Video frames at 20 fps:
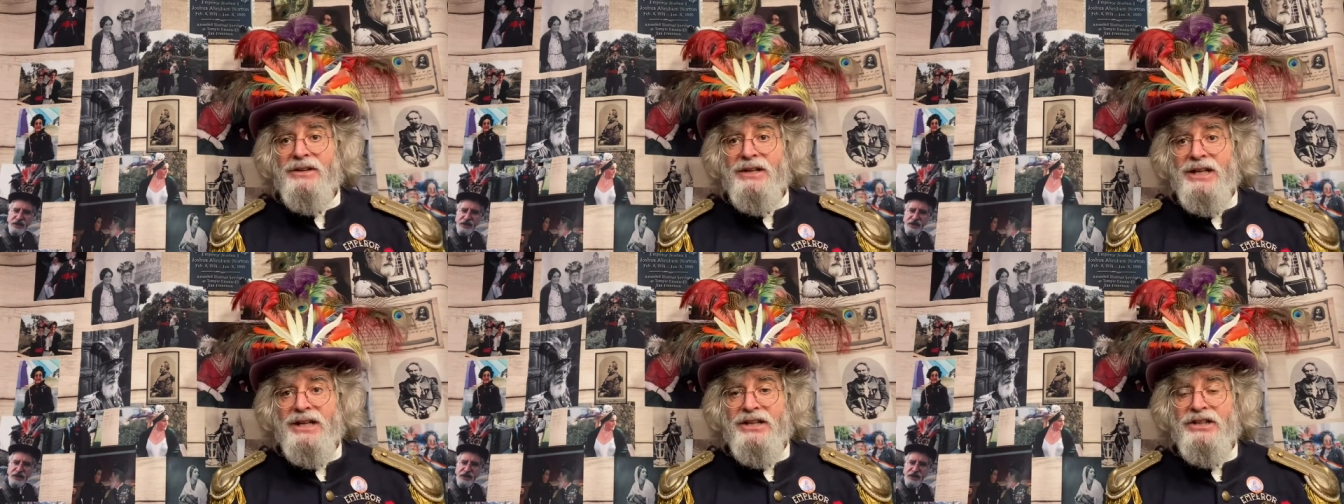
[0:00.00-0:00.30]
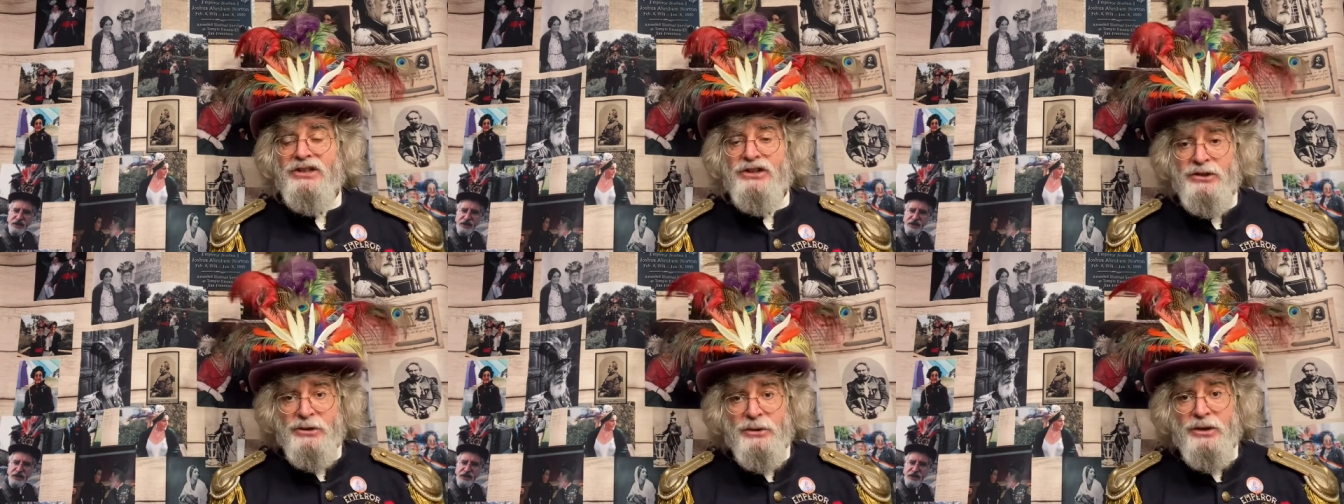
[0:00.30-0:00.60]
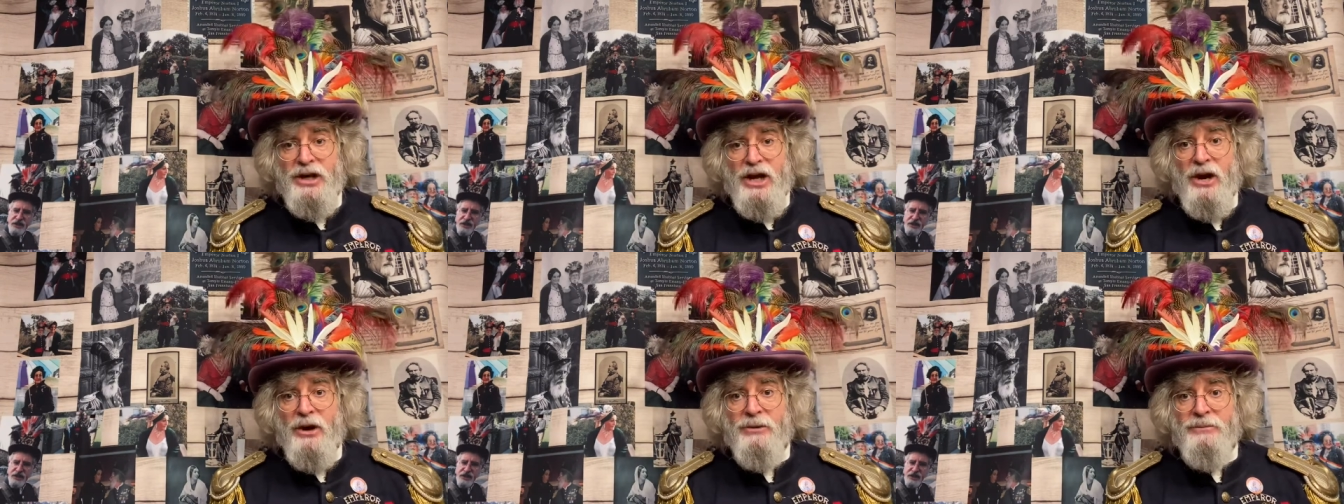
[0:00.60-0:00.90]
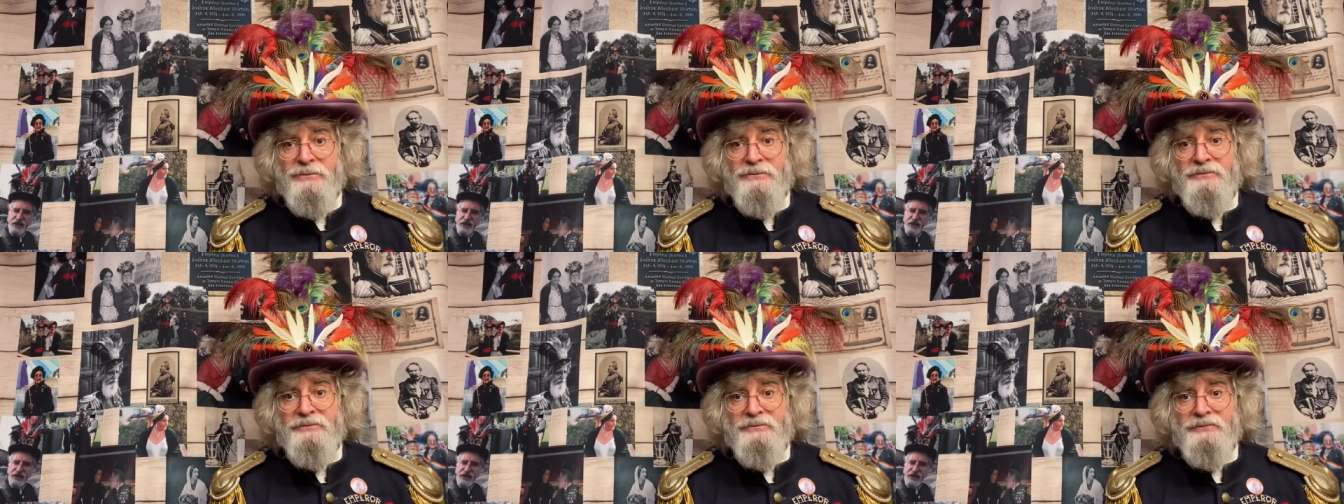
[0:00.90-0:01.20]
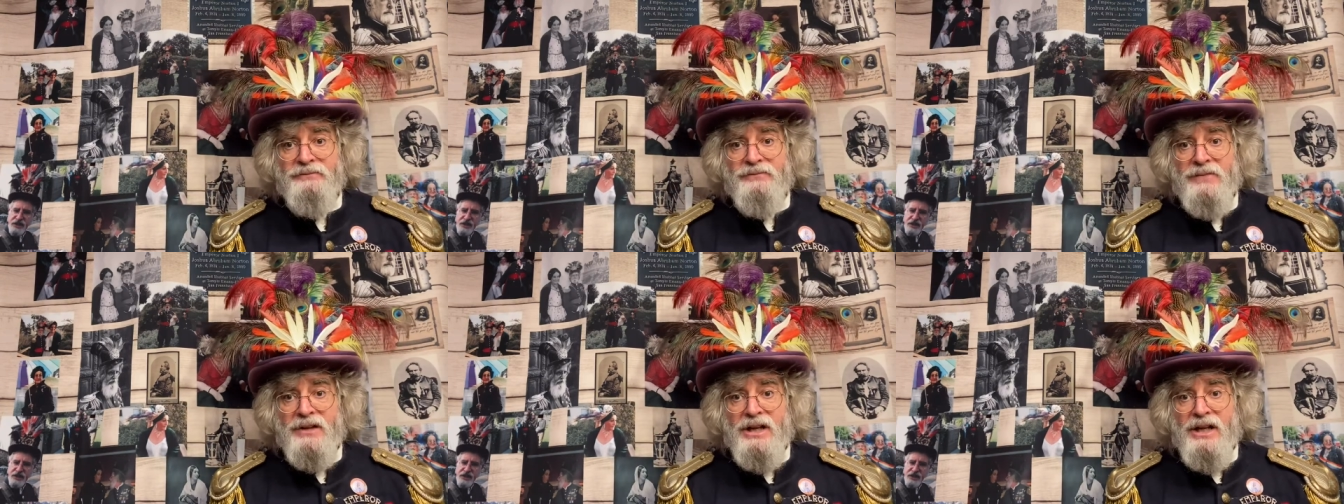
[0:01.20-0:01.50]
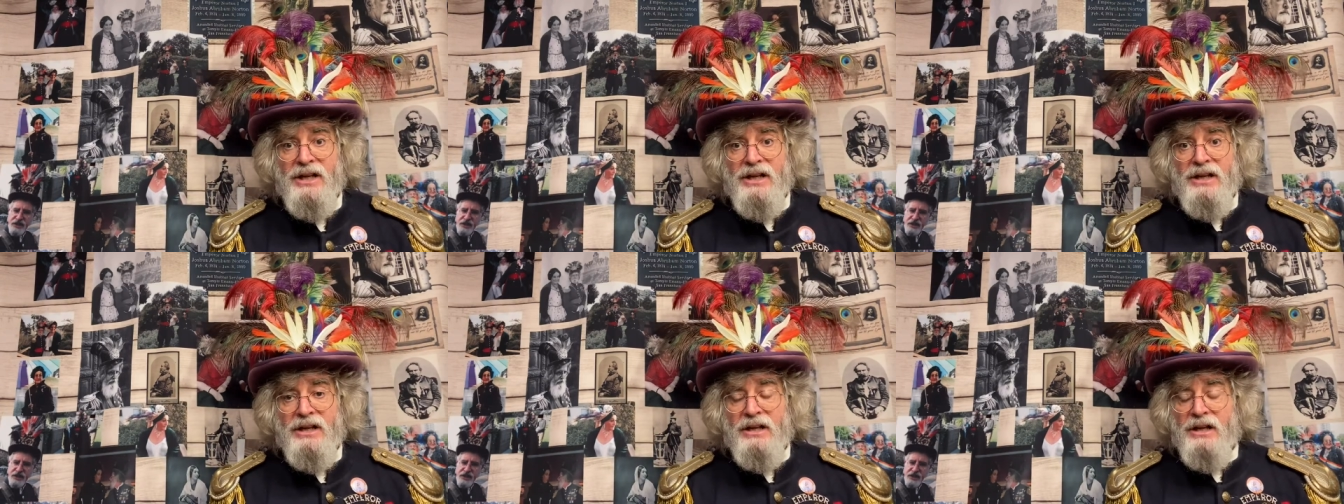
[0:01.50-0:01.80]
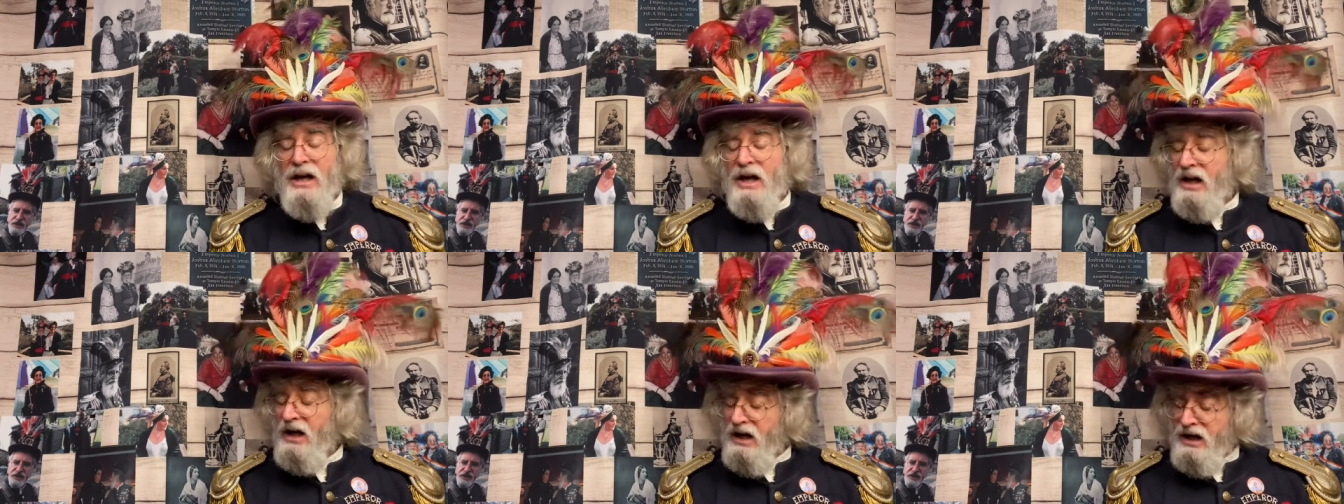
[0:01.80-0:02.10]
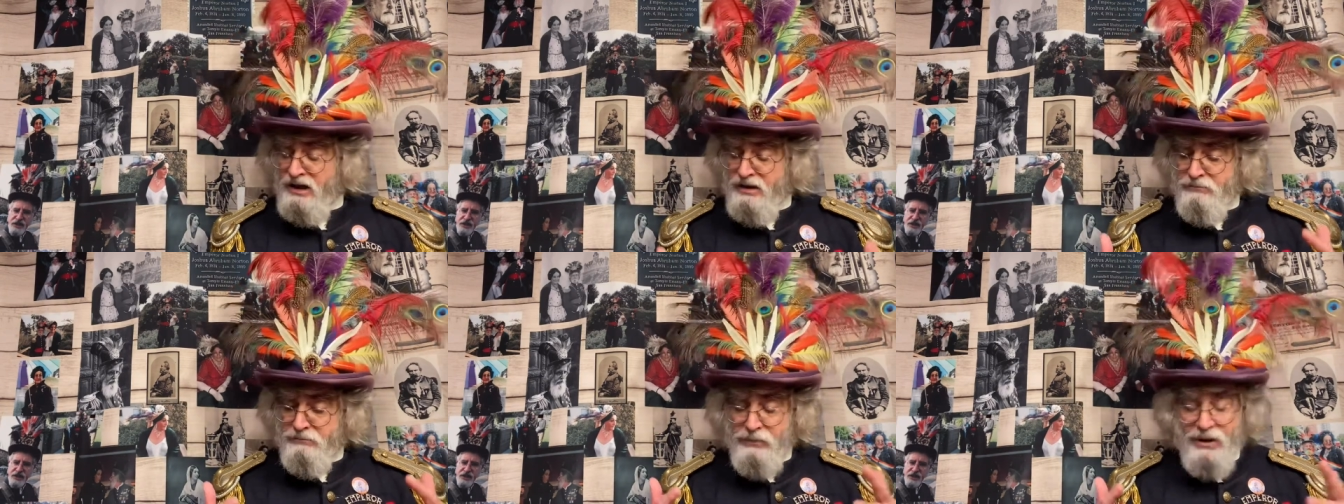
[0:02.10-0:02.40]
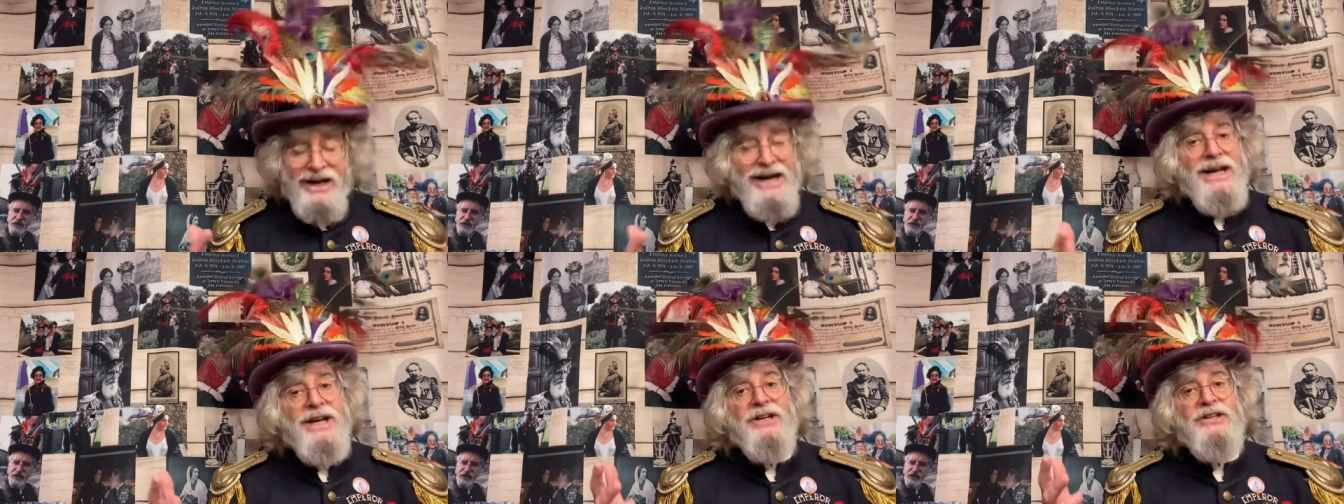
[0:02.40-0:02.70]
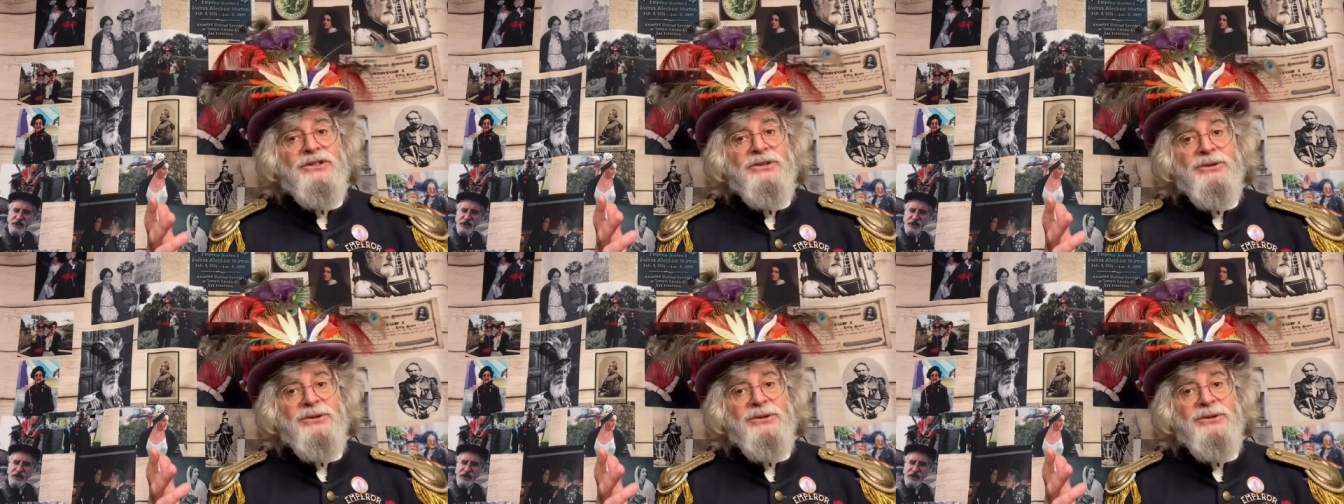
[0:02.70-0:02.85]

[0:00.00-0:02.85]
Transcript: the studio, uh, bringing it to